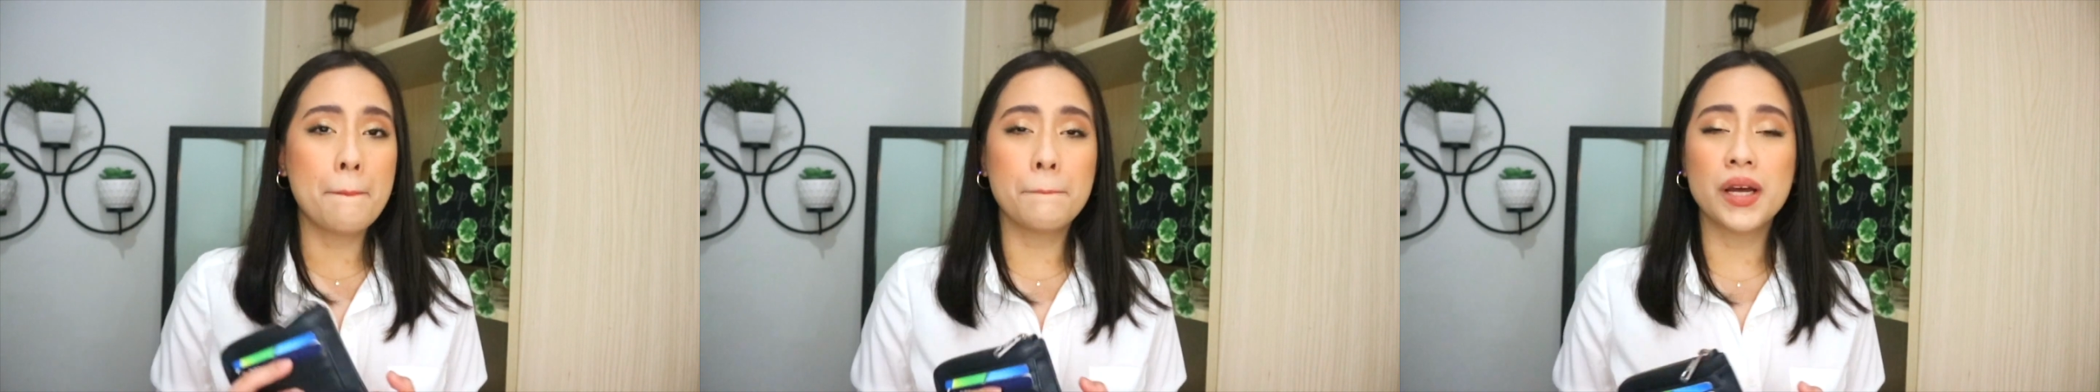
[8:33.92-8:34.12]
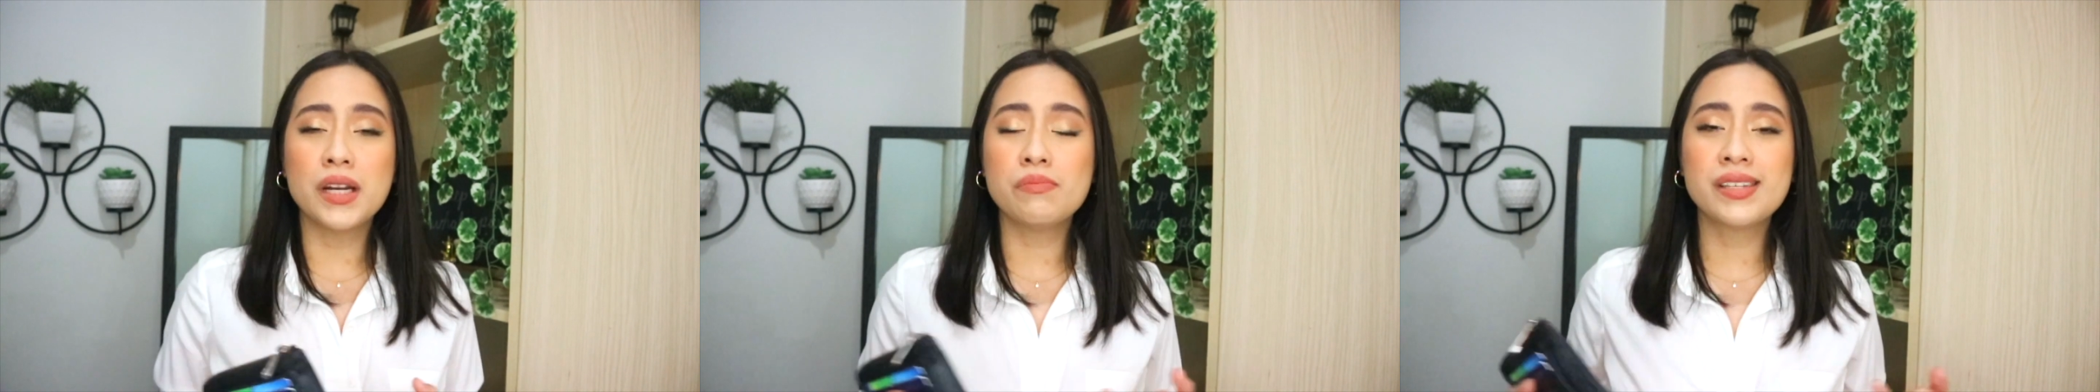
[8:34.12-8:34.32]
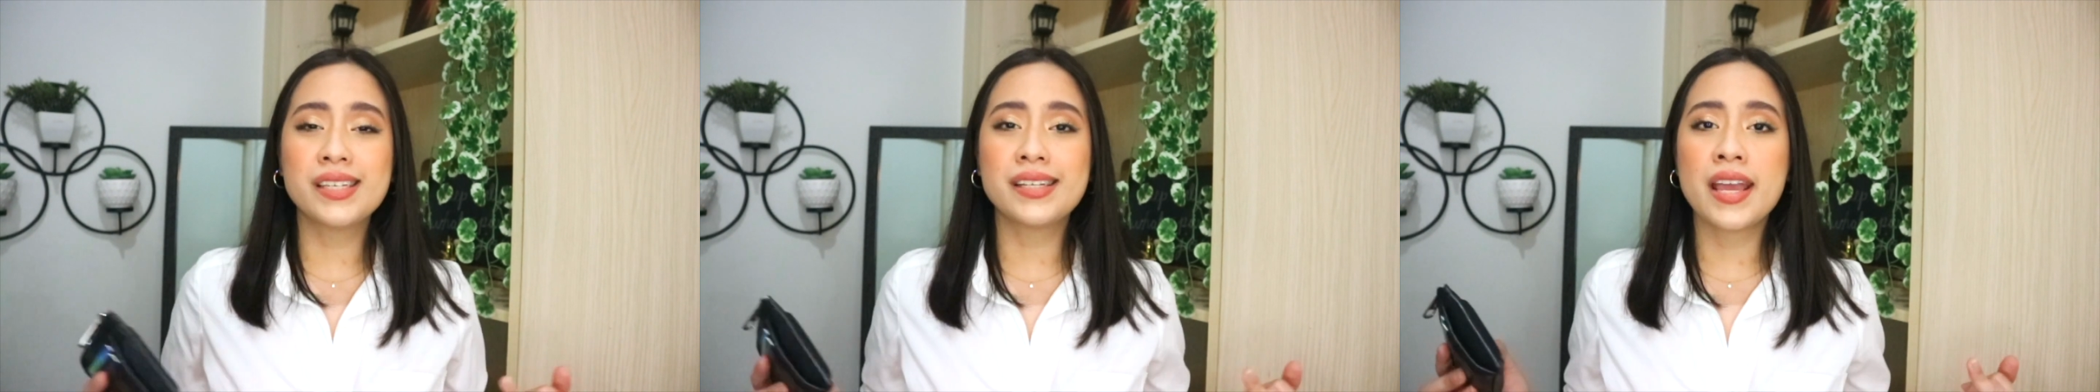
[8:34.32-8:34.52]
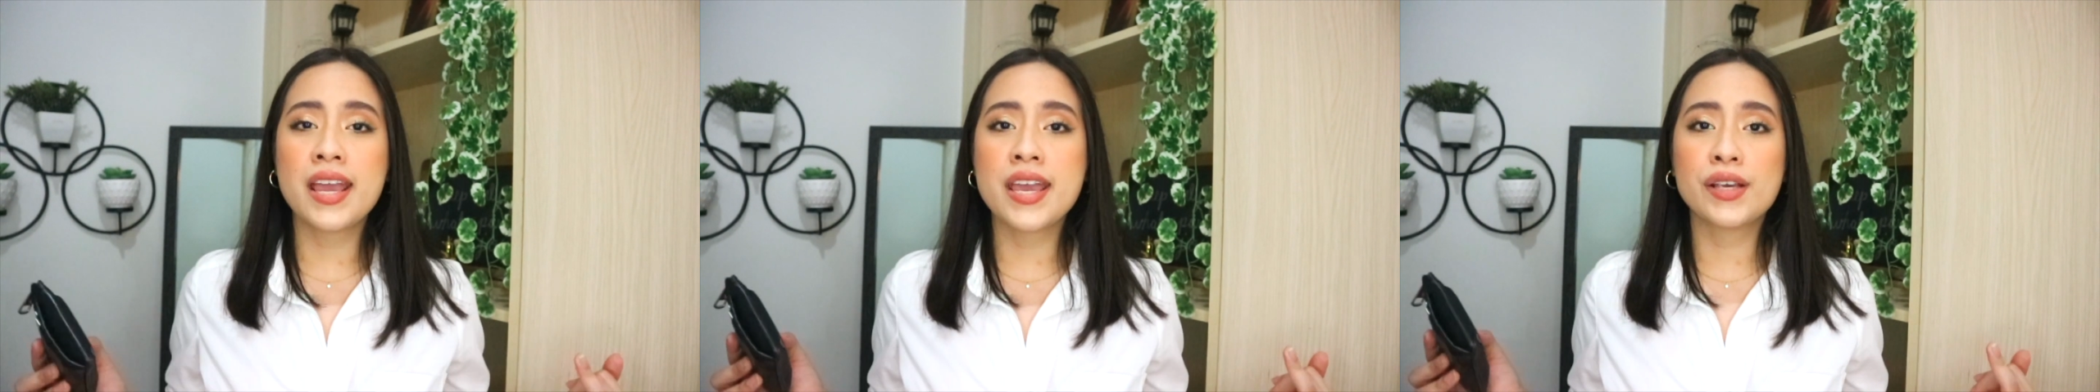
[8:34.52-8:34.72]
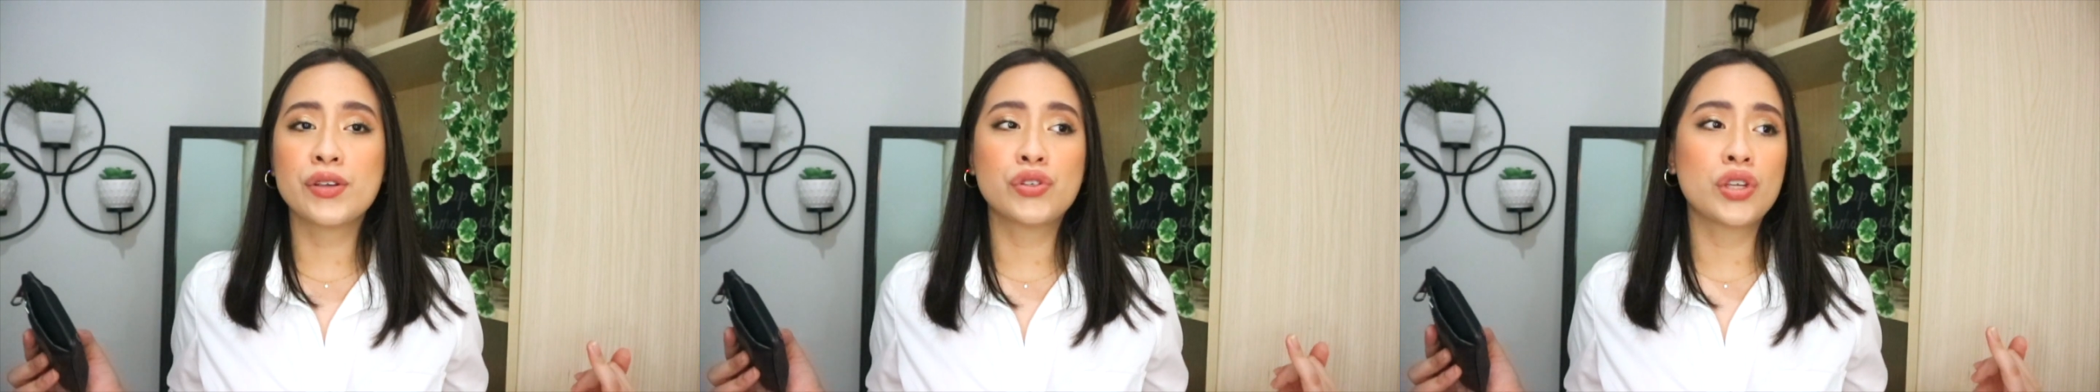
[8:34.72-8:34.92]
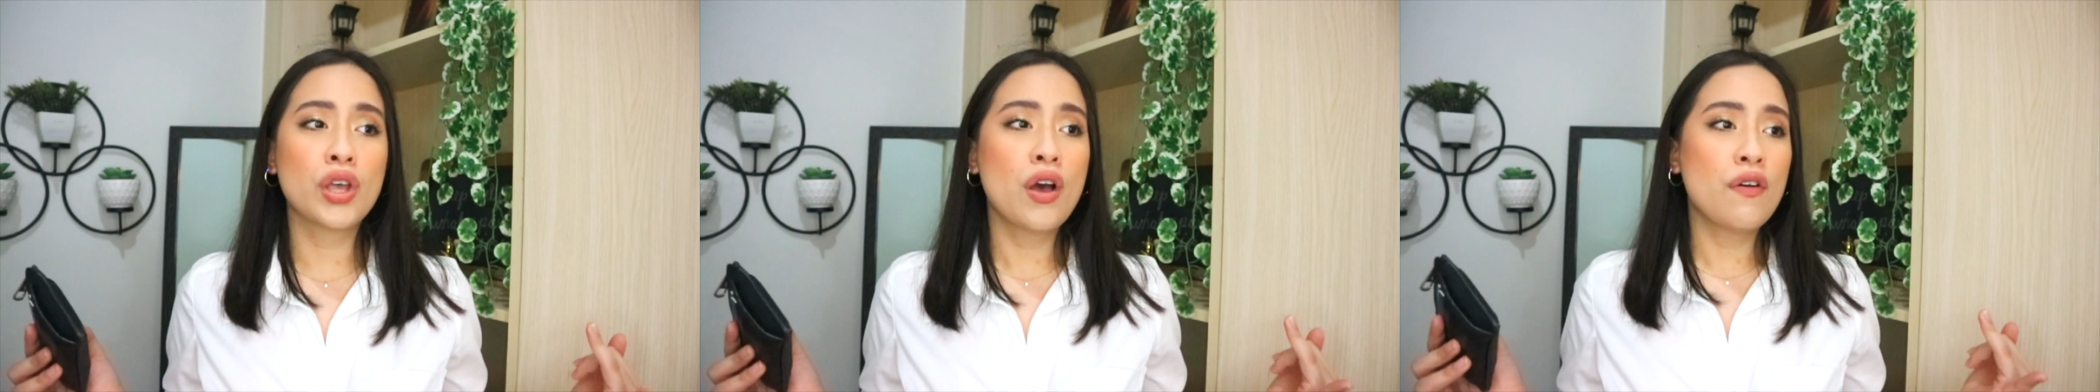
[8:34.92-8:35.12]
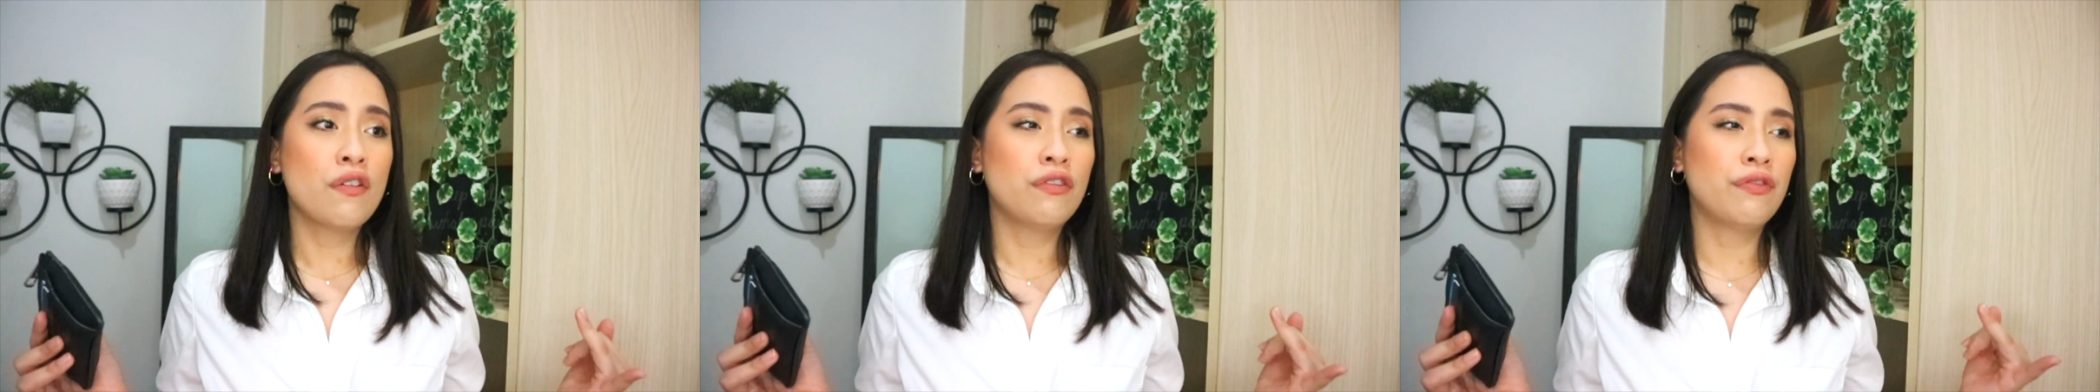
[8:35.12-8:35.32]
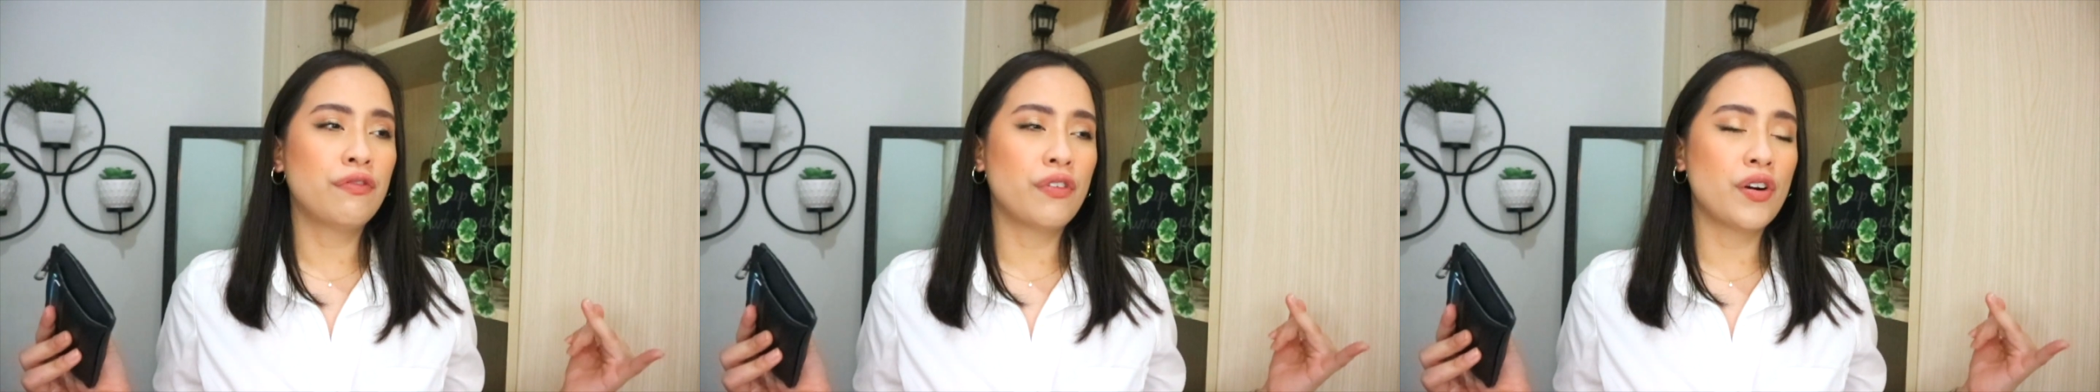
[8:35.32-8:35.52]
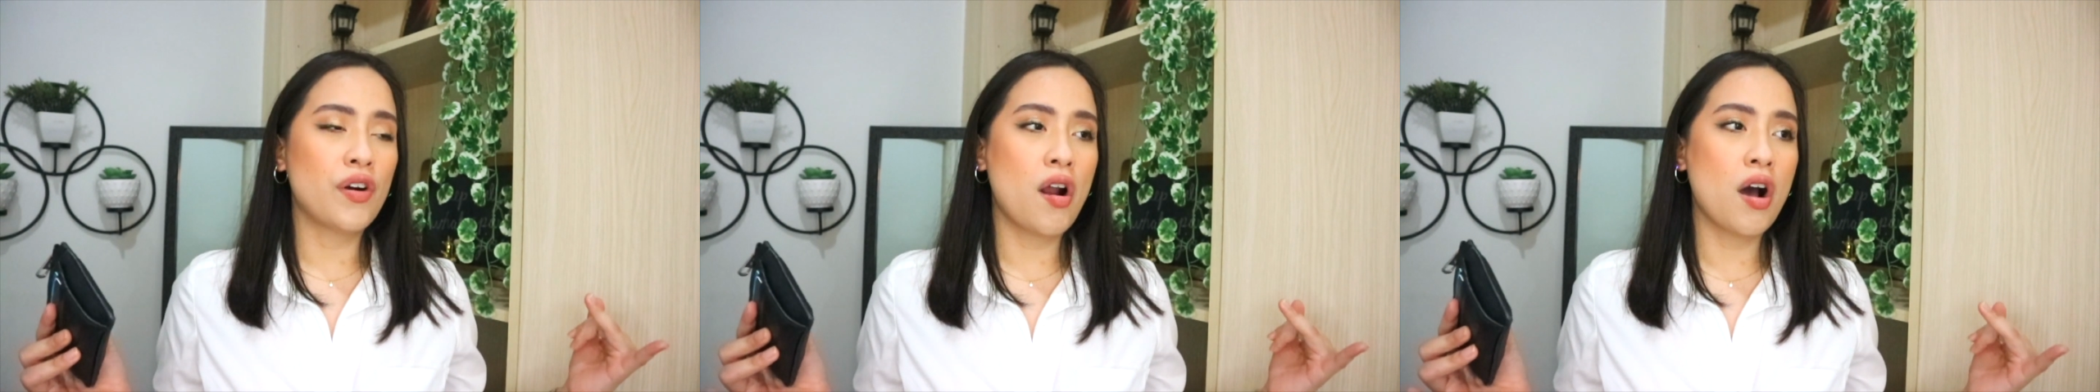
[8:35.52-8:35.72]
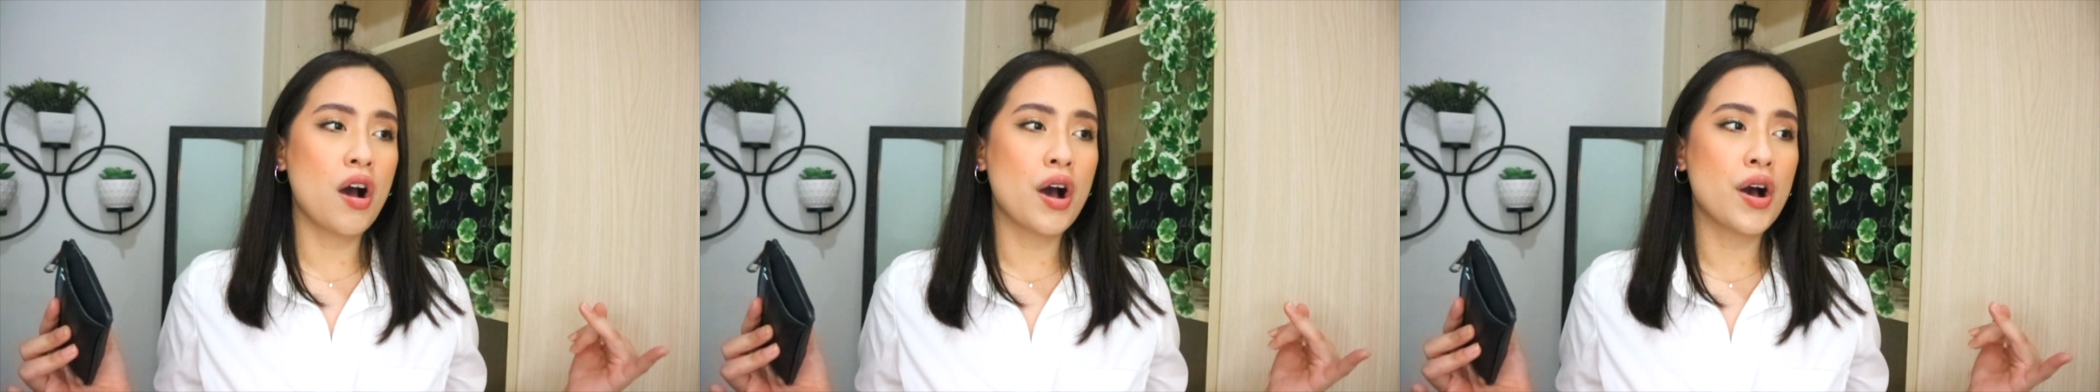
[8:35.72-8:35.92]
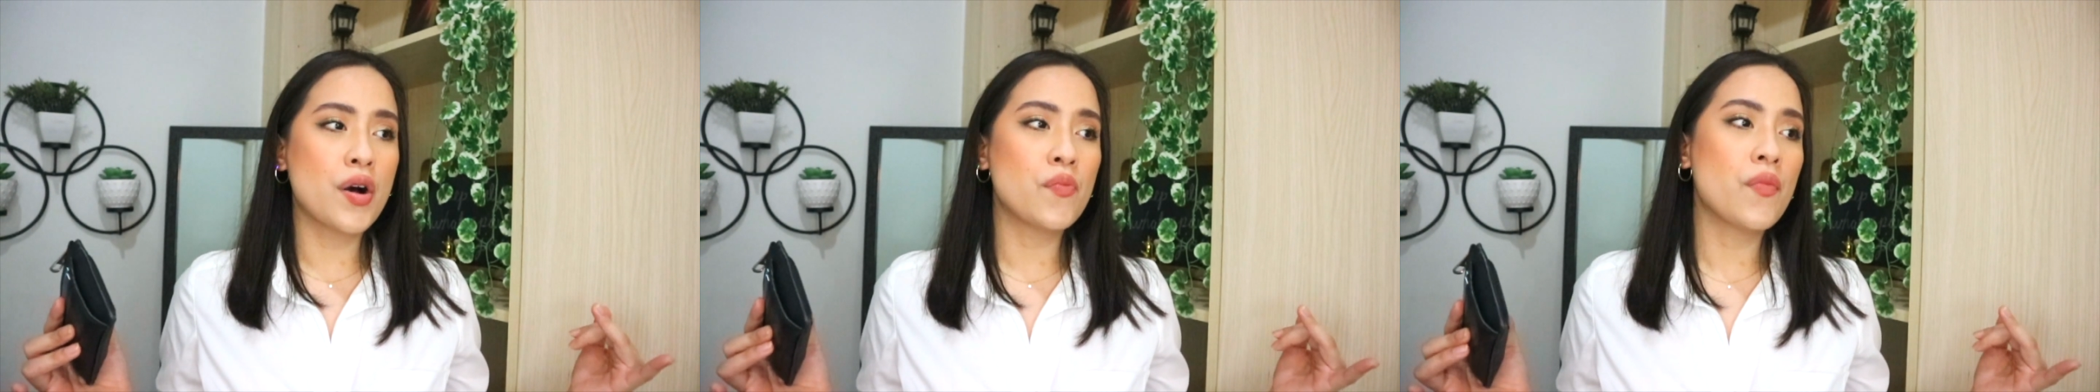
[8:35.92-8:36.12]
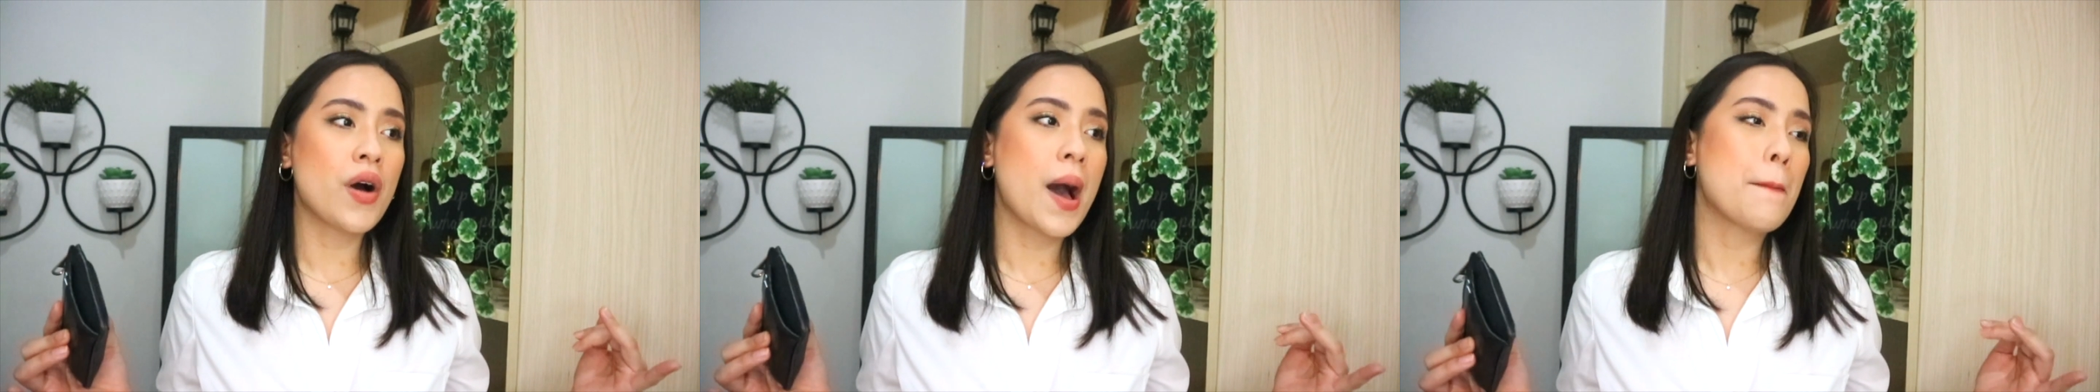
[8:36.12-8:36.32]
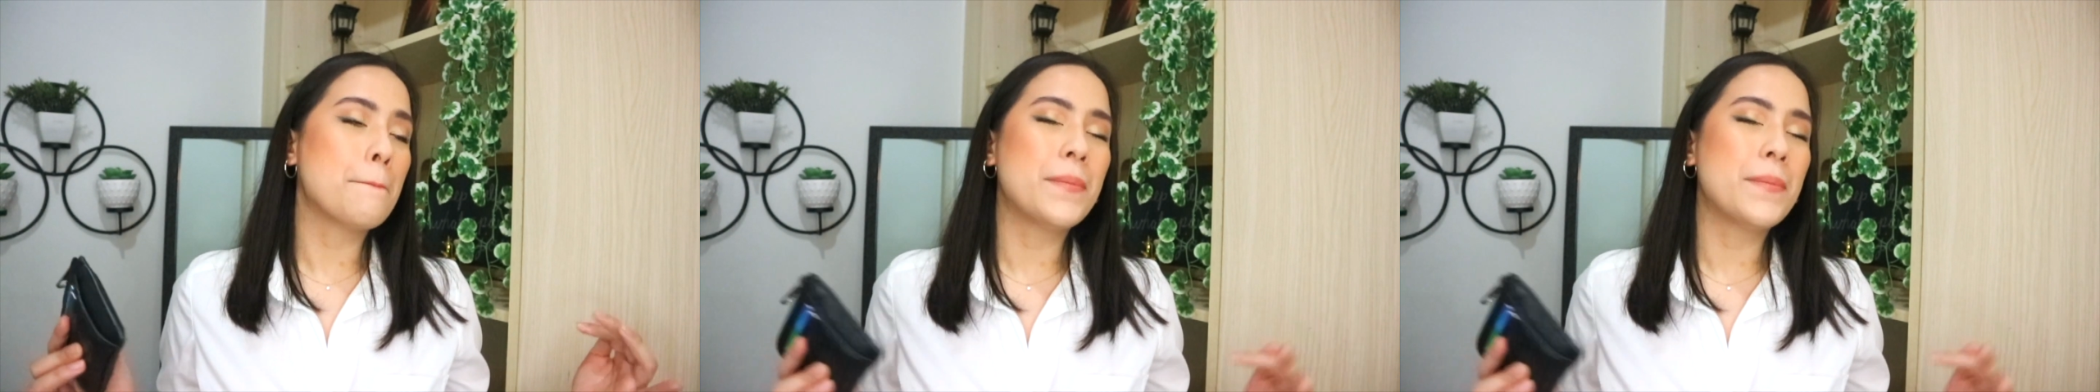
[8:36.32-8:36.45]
money mistakes, from